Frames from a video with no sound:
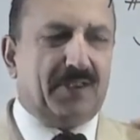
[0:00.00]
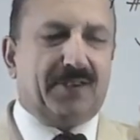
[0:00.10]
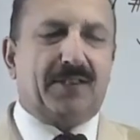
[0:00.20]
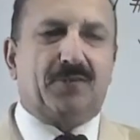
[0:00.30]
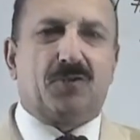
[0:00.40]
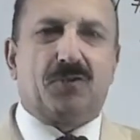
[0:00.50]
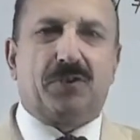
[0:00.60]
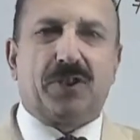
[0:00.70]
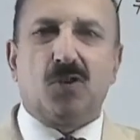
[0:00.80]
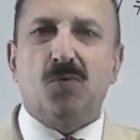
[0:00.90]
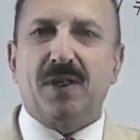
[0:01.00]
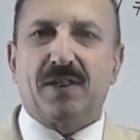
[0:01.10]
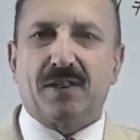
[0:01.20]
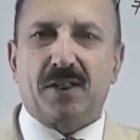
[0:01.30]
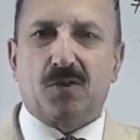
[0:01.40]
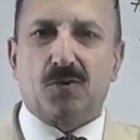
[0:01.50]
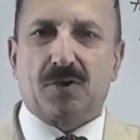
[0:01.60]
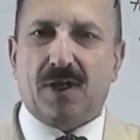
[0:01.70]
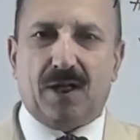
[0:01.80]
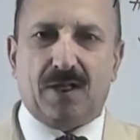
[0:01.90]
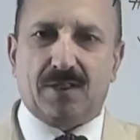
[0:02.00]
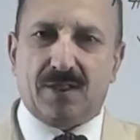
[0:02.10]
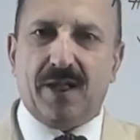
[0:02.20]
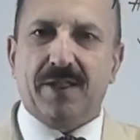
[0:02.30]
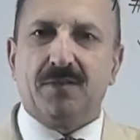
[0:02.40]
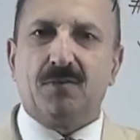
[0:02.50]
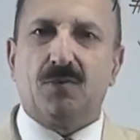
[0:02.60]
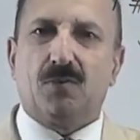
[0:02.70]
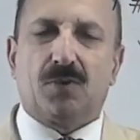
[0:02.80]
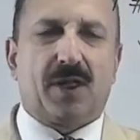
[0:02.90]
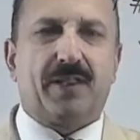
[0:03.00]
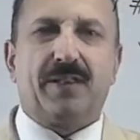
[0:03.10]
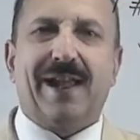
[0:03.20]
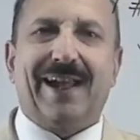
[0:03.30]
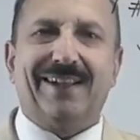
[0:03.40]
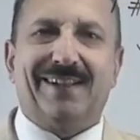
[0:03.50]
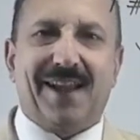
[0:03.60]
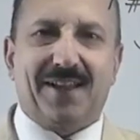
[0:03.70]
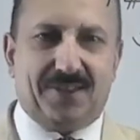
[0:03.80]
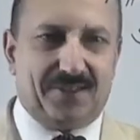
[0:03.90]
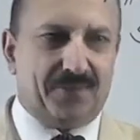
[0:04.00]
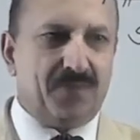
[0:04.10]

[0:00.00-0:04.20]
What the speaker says: That trigonometric ratios are sine, cosine and tangent.